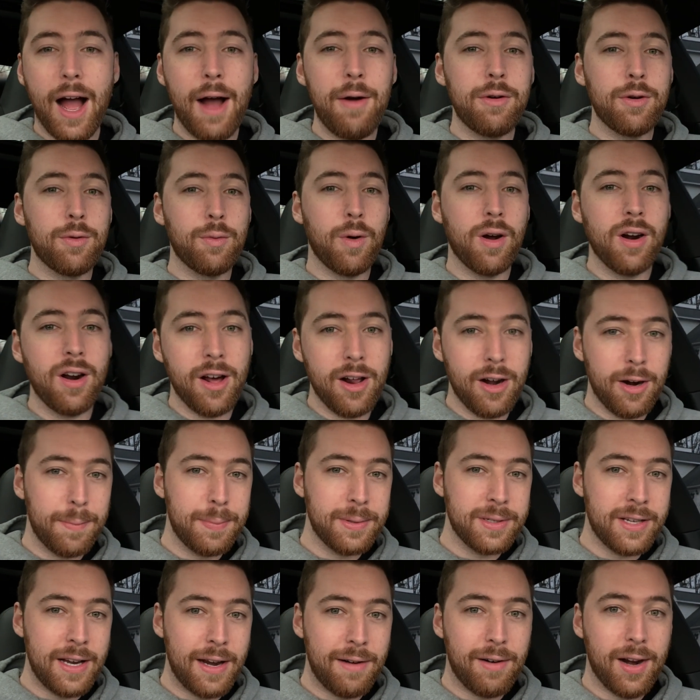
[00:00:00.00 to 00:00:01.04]
I would
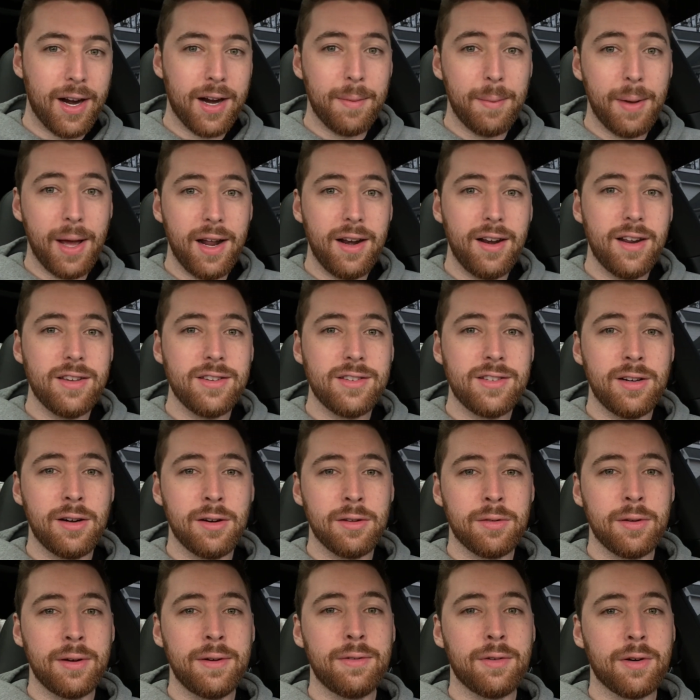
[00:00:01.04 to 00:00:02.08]
100% recommend
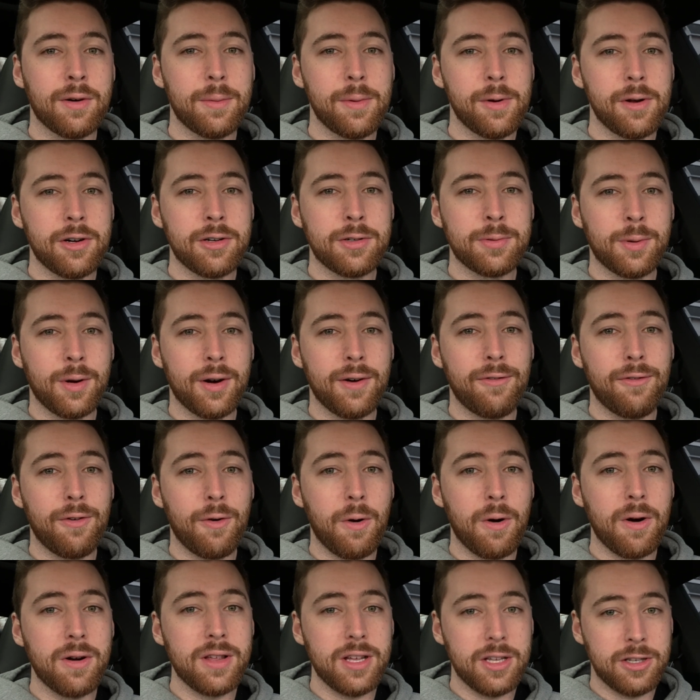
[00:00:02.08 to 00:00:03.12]
034 Motorsport
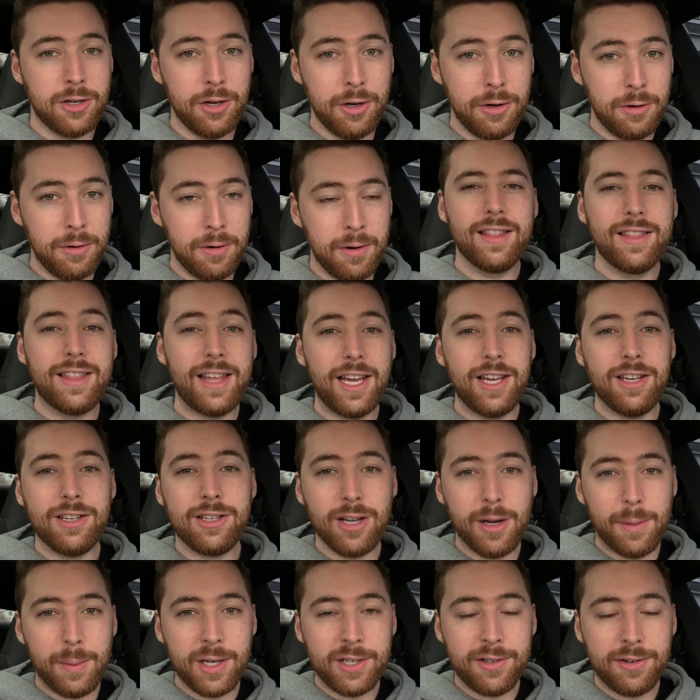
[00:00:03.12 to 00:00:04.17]
for the tune. Thank you
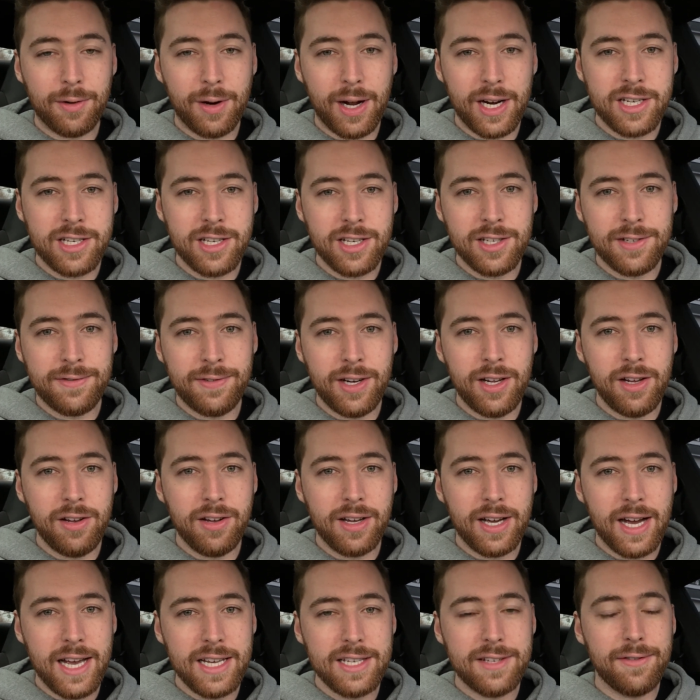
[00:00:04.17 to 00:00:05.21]
so much for watching this video, you
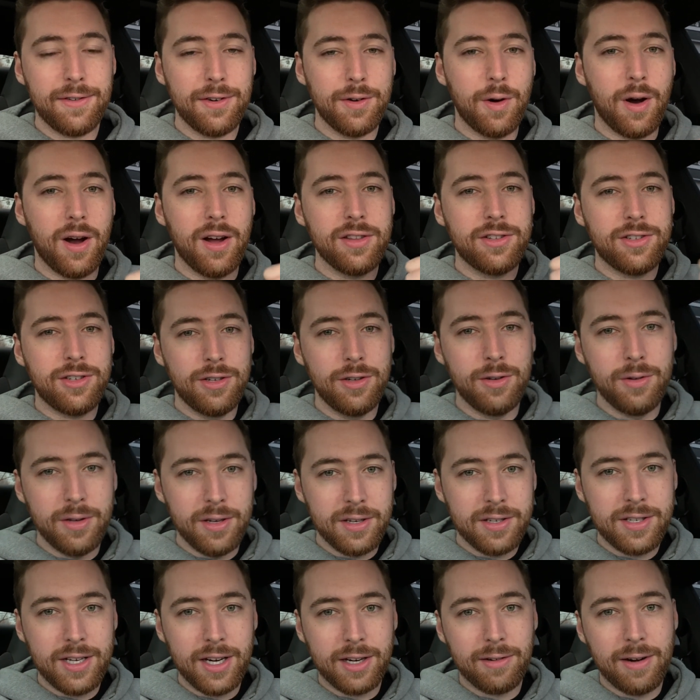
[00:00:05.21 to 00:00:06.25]
guys. If you want to
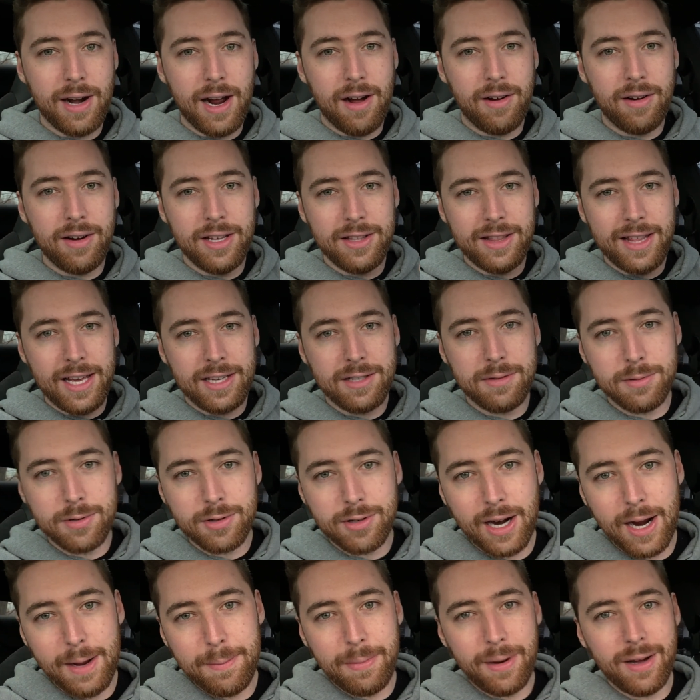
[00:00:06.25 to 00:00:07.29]
stick around, hit that
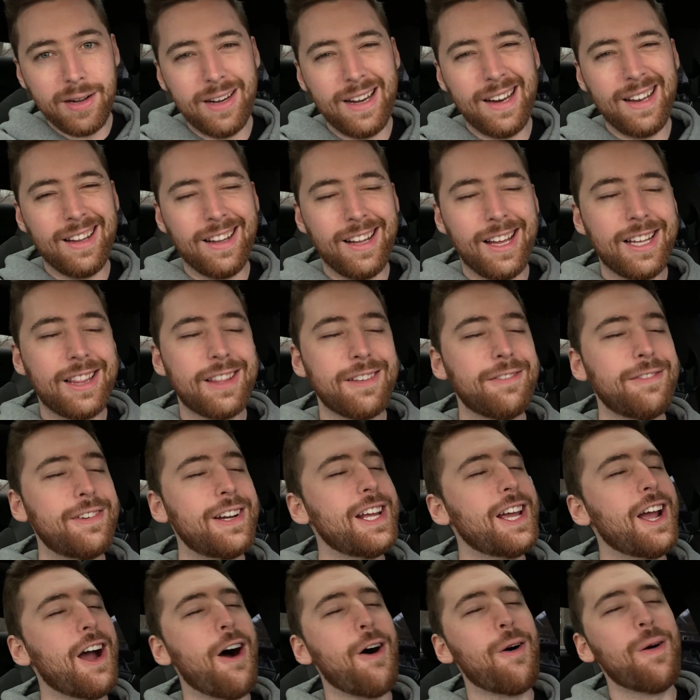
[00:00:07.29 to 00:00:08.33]
subscribe button and like the
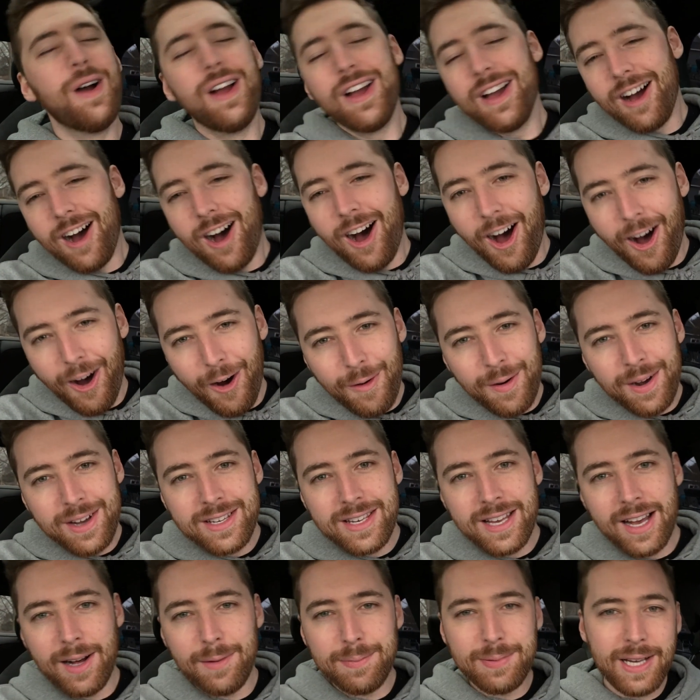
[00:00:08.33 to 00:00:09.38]
video. Always
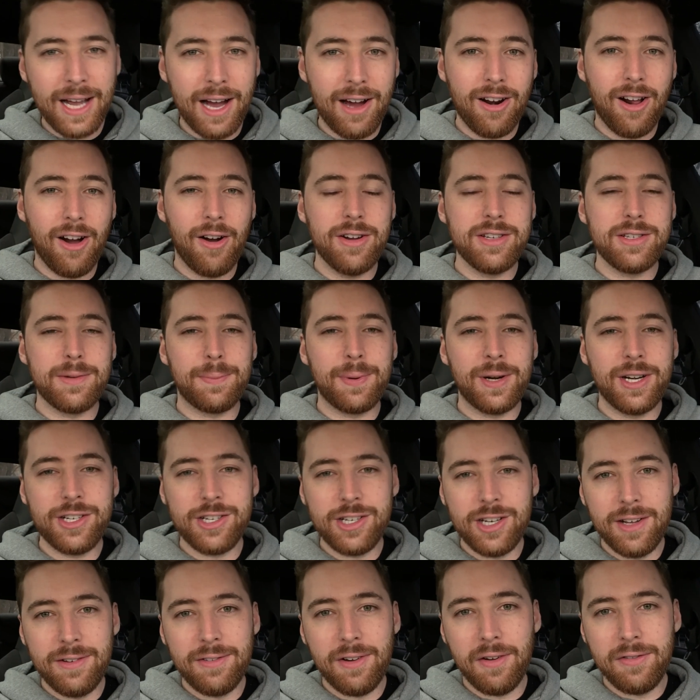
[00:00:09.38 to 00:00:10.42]
helps out, always
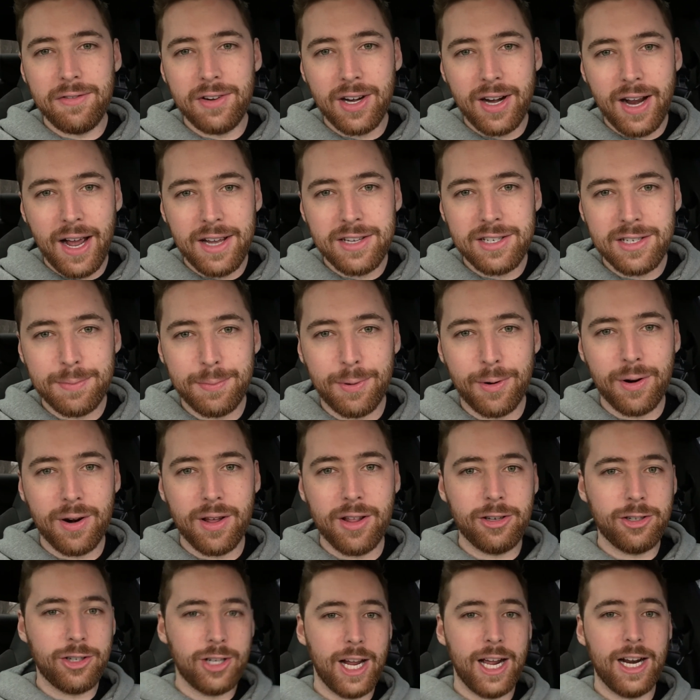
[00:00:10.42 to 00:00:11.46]
appreciative of your guys' support on
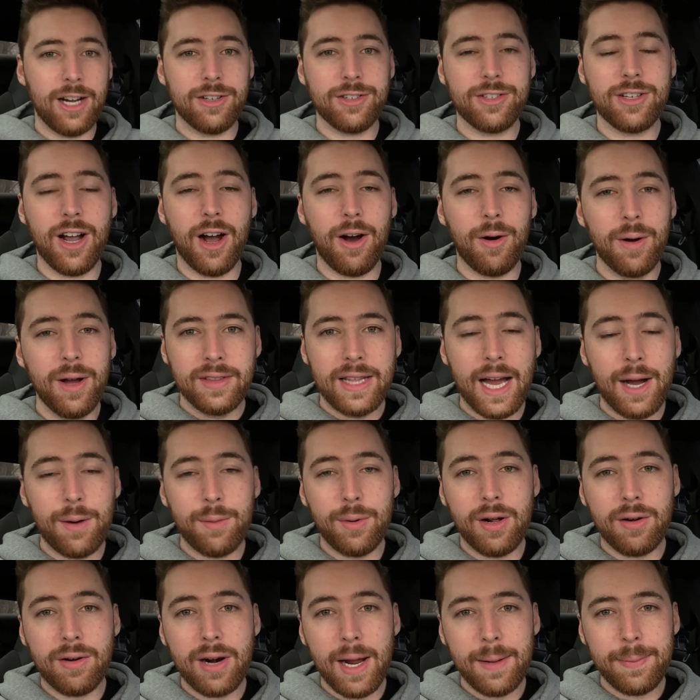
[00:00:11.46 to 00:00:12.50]
the channel. So that
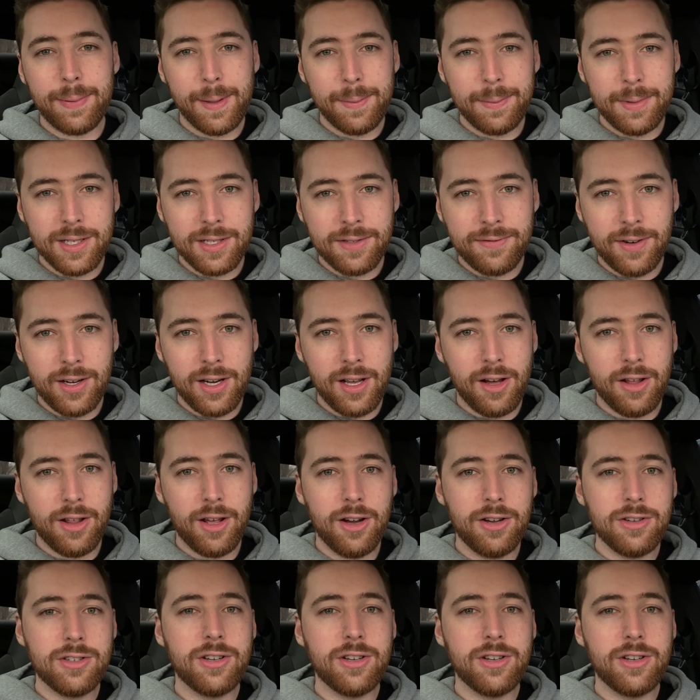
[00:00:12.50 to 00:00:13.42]
will wrap up this video though.